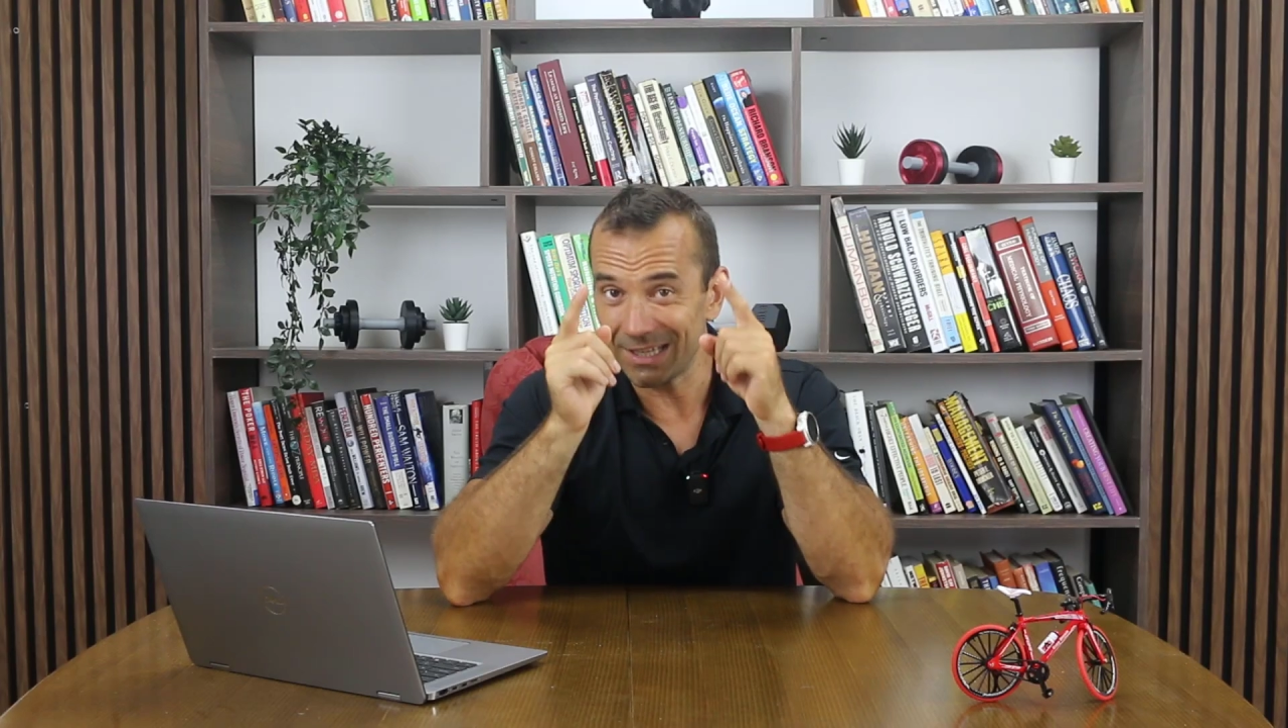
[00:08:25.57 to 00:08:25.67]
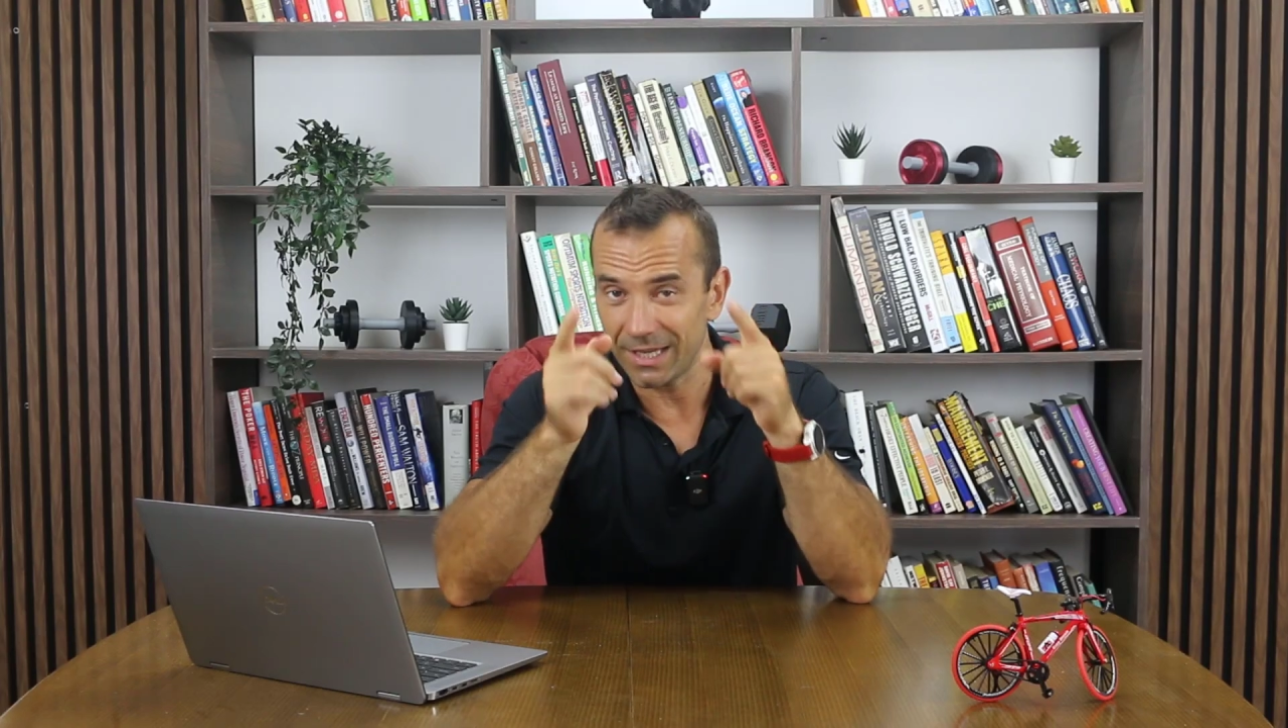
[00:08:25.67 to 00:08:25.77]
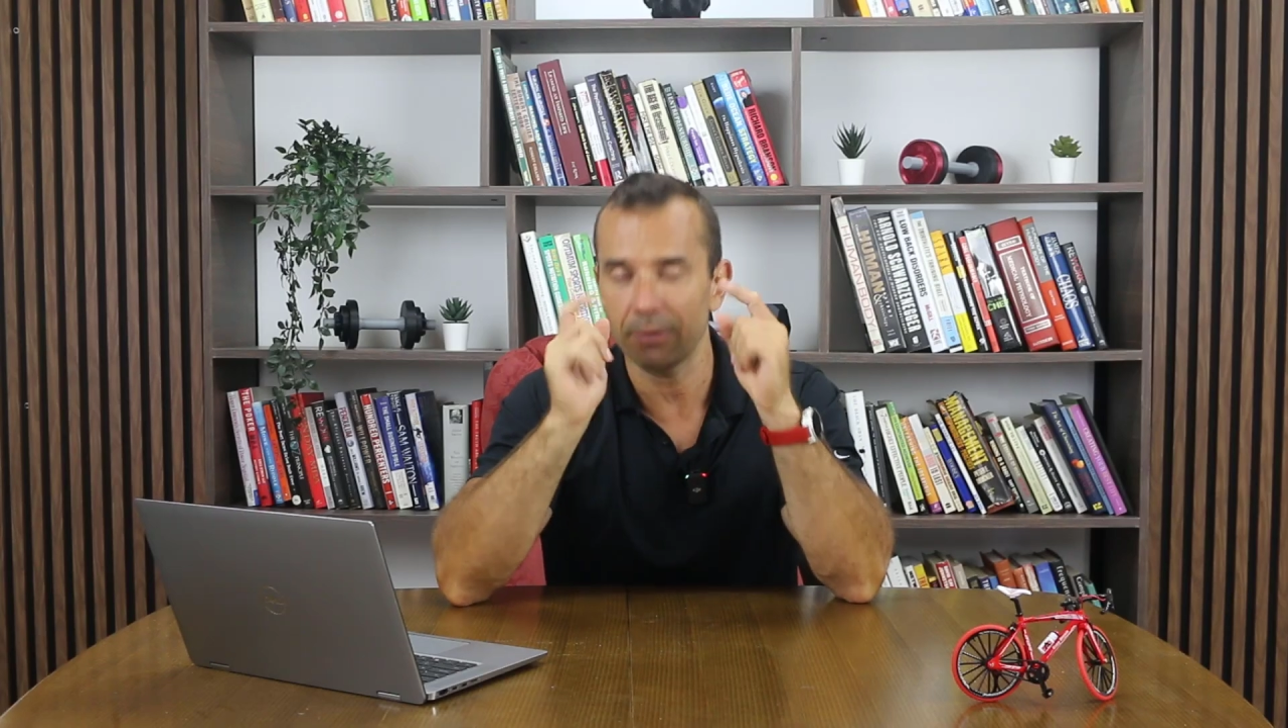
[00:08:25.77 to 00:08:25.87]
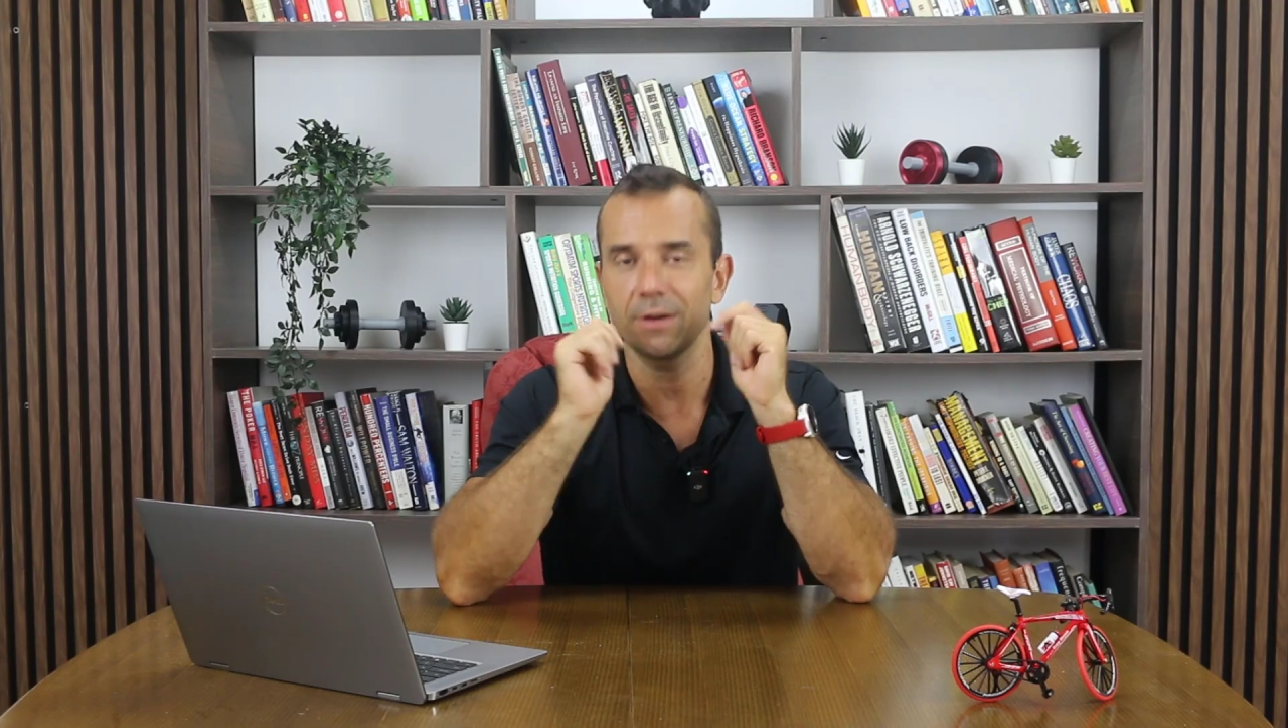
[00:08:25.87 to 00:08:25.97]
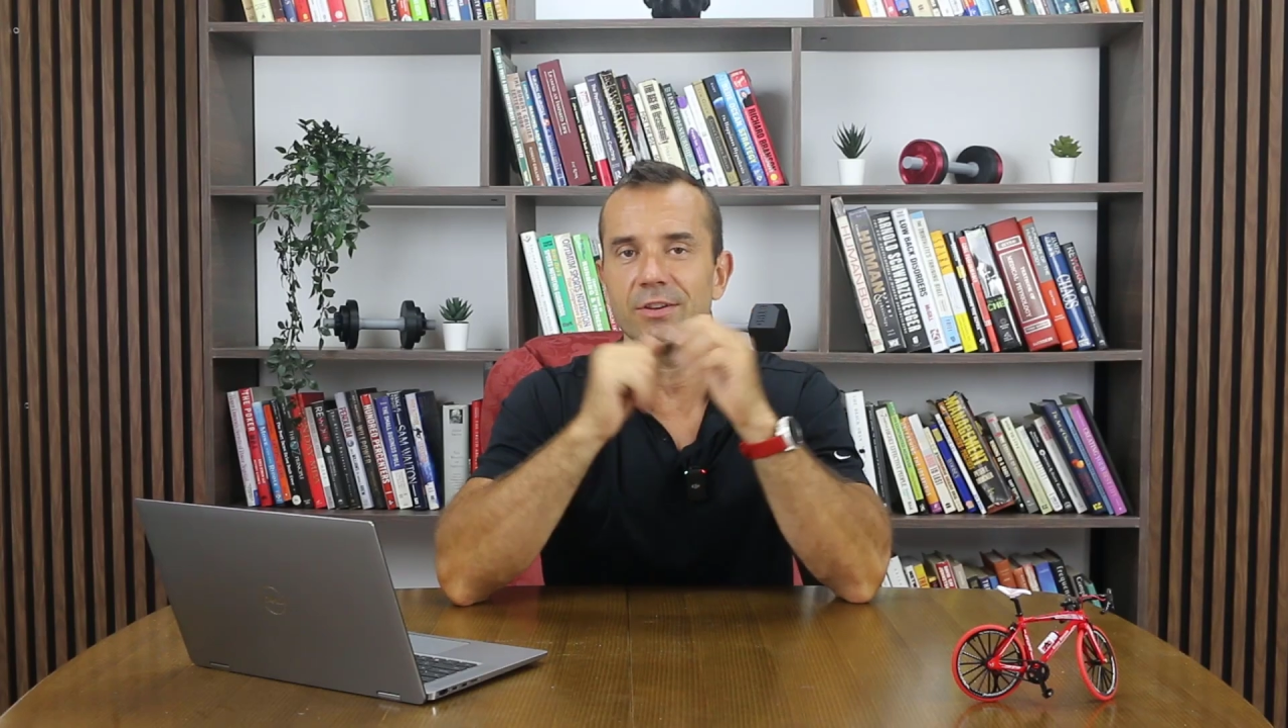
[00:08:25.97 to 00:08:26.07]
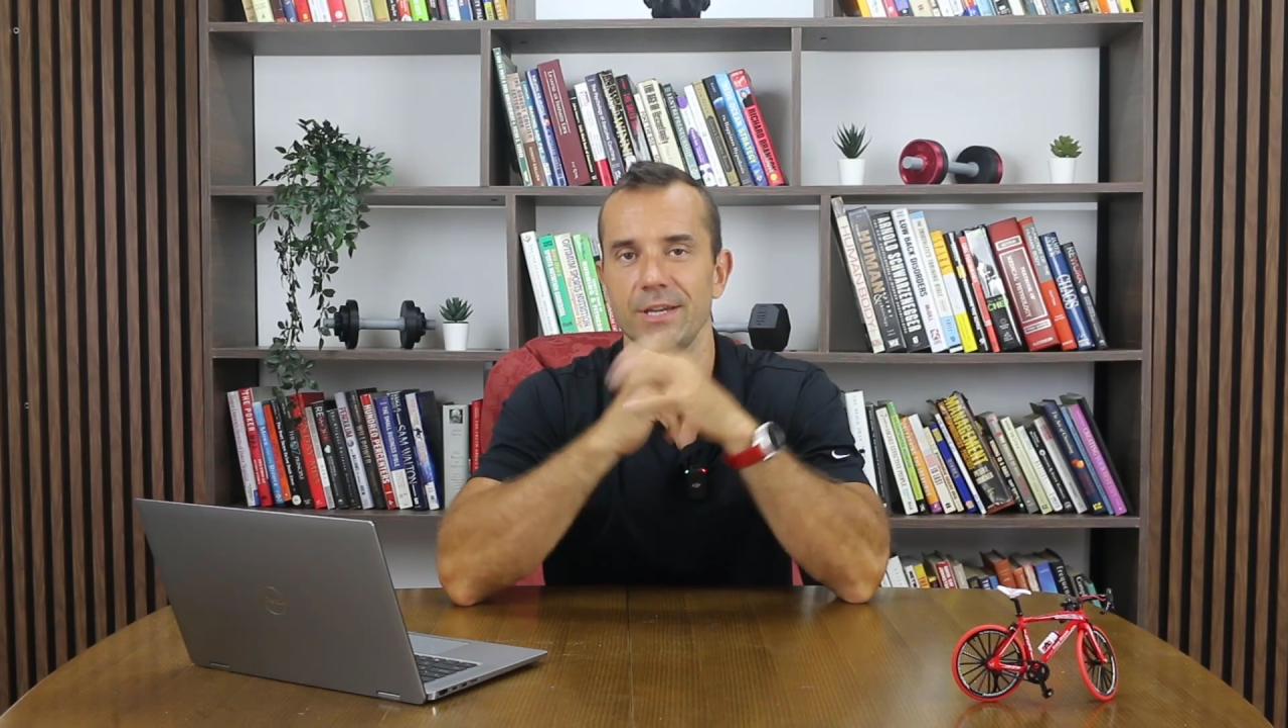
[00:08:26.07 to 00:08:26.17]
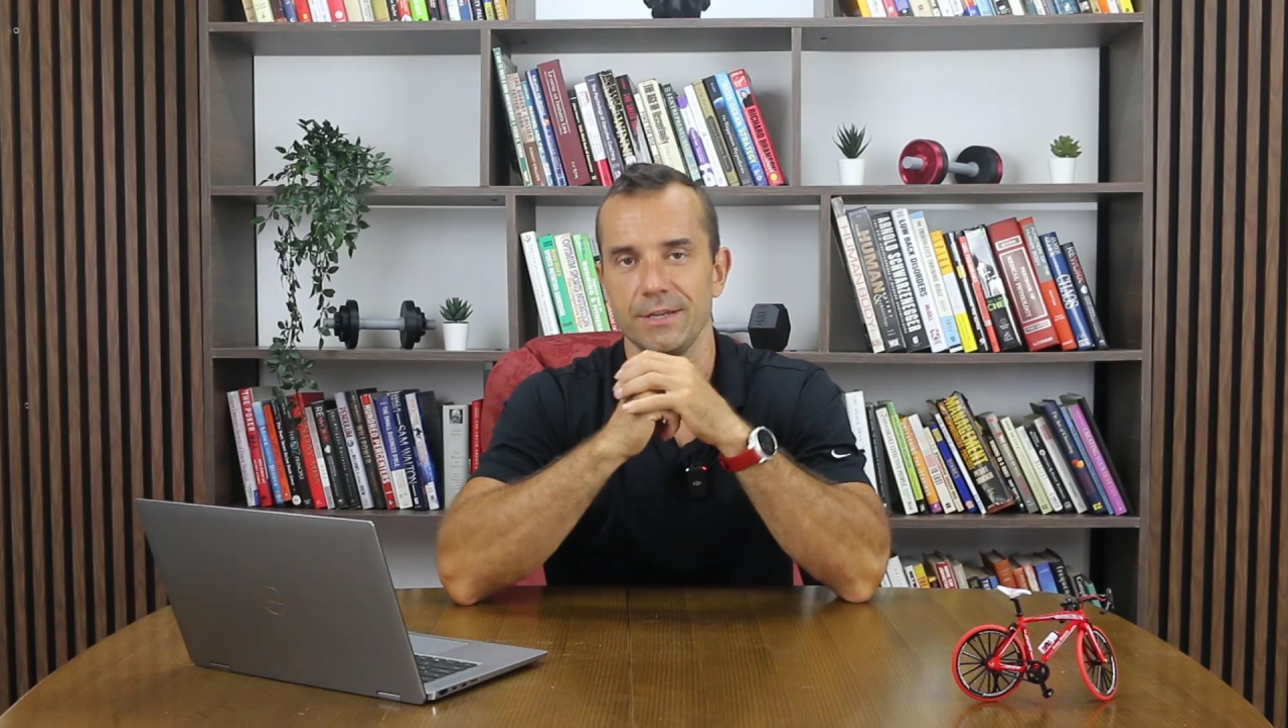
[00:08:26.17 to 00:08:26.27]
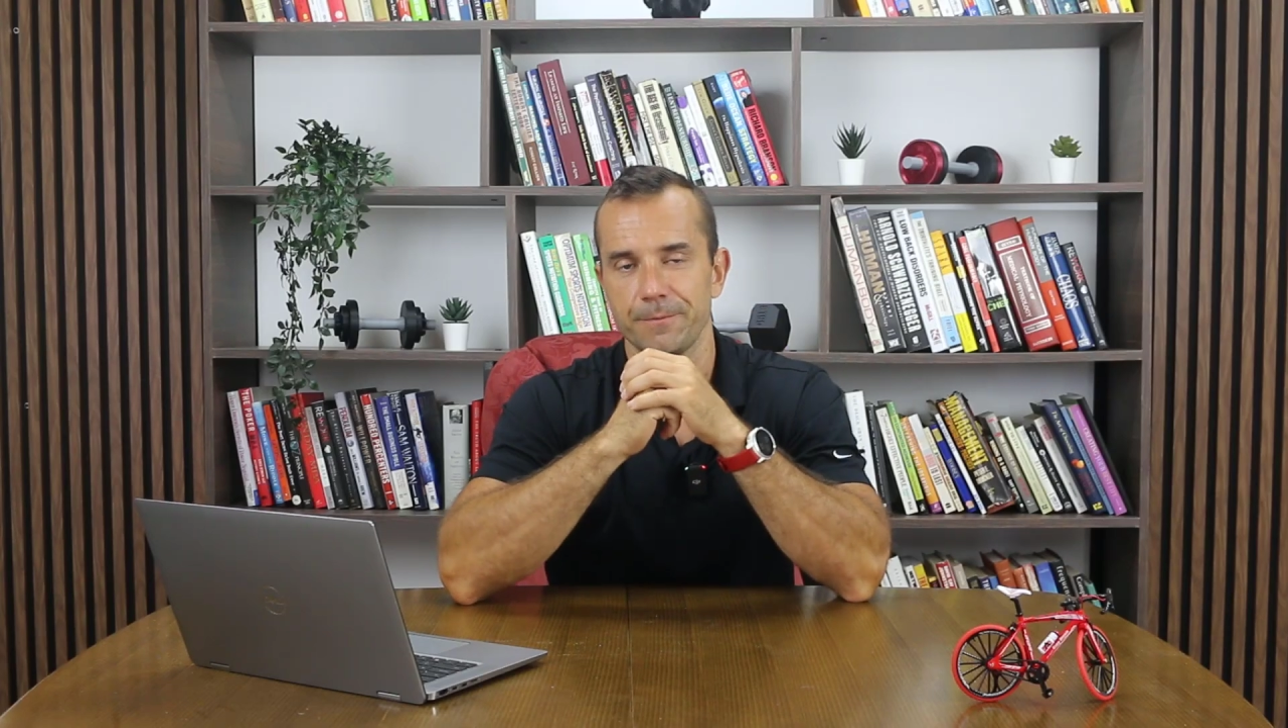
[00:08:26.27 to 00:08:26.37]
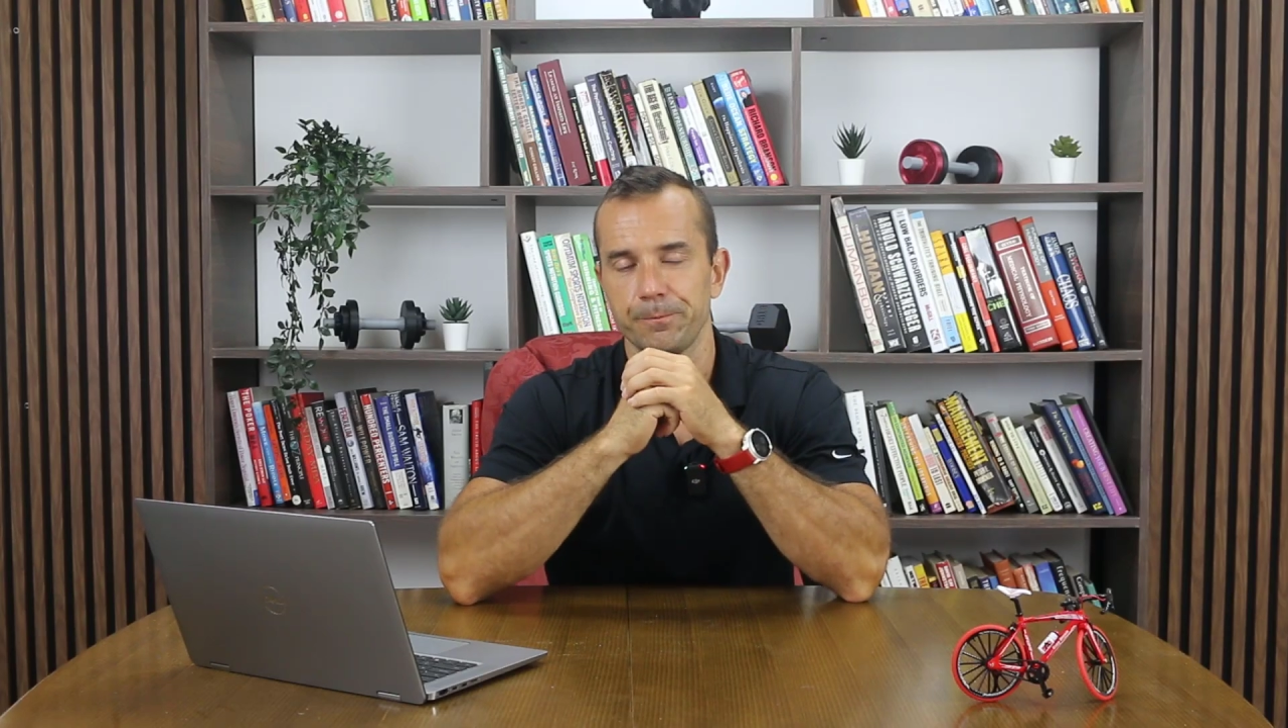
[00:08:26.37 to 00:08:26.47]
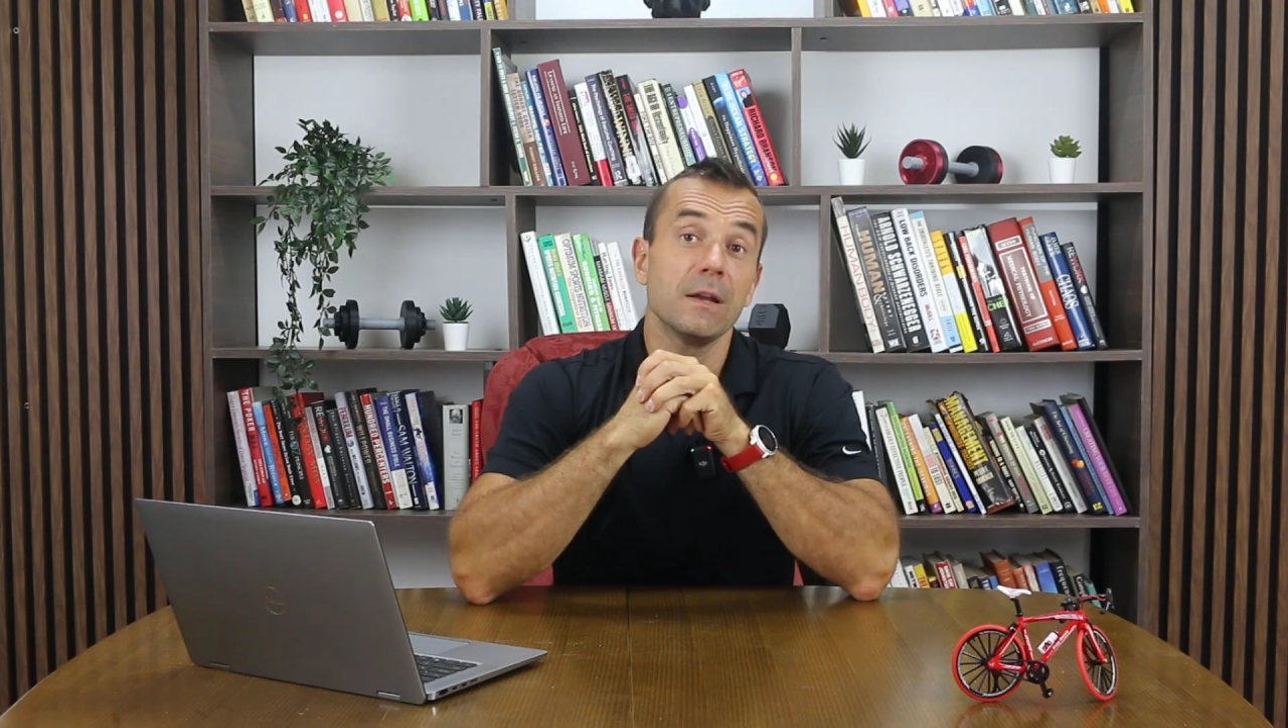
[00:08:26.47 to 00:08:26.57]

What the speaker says: guaranteed.